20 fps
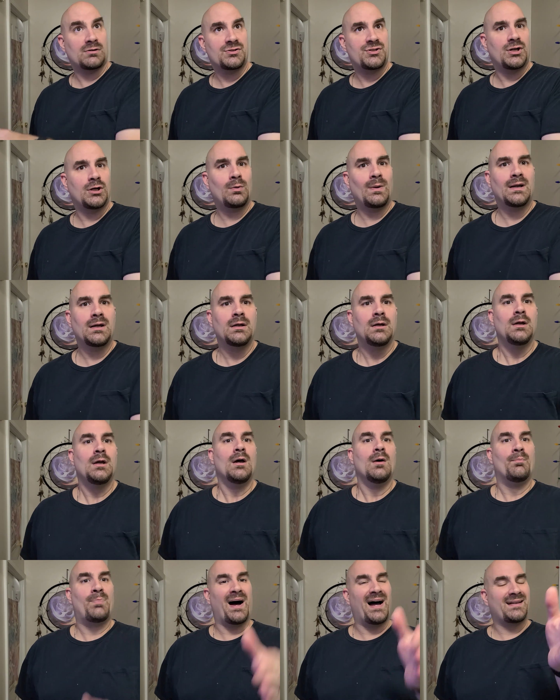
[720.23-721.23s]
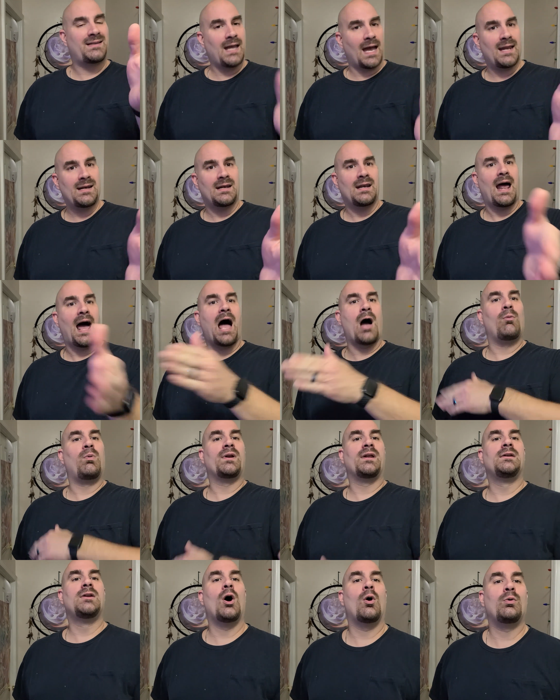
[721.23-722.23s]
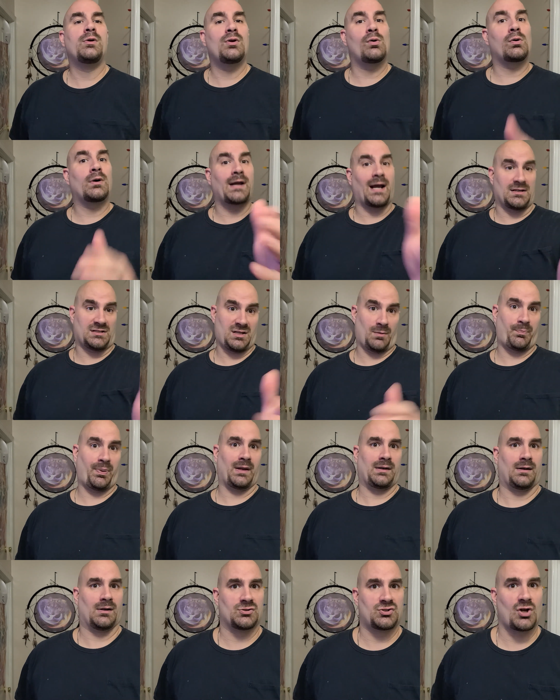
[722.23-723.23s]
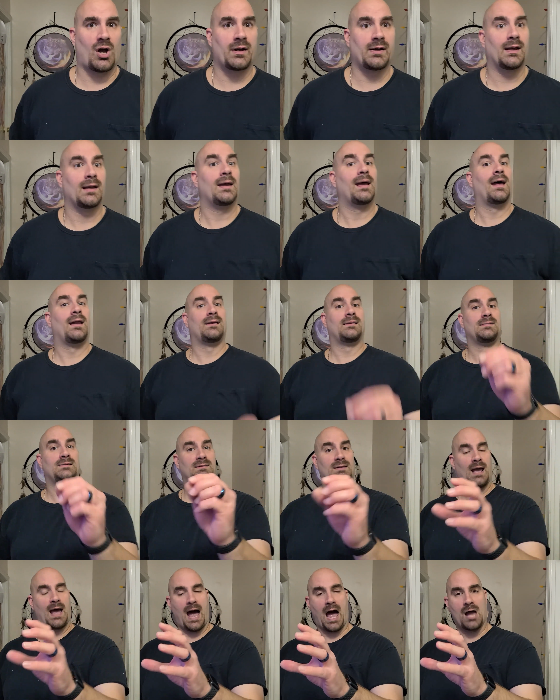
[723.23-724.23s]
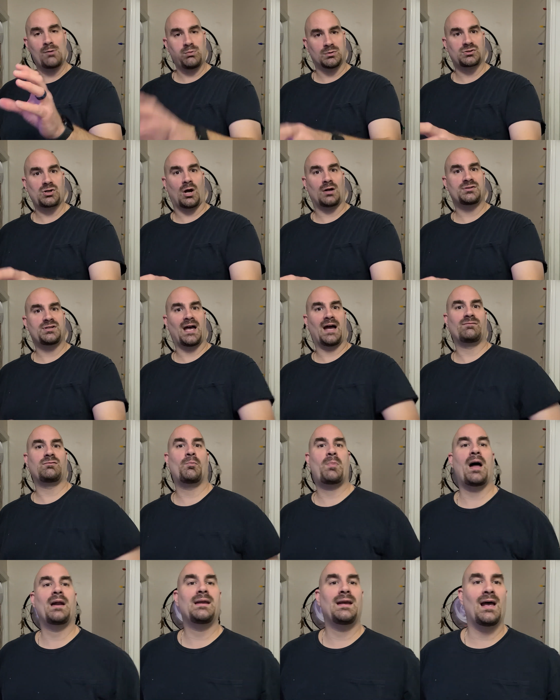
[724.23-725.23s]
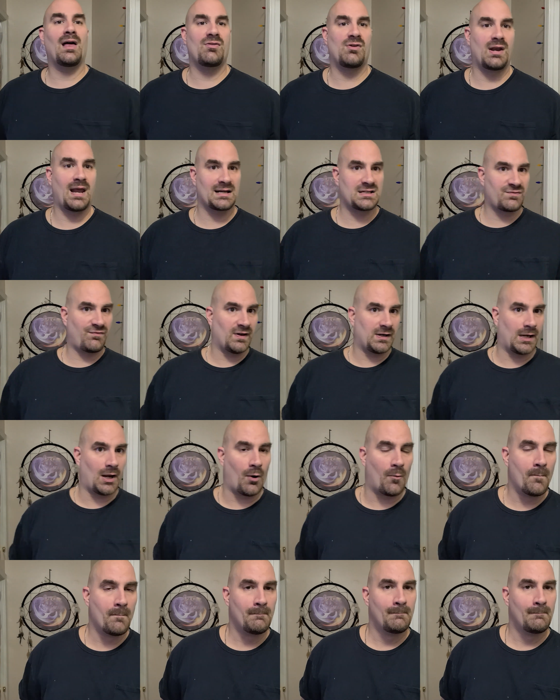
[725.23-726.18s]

to it. But again, I want to know your guys' opinions on it, and I will talk to everybody in the next video.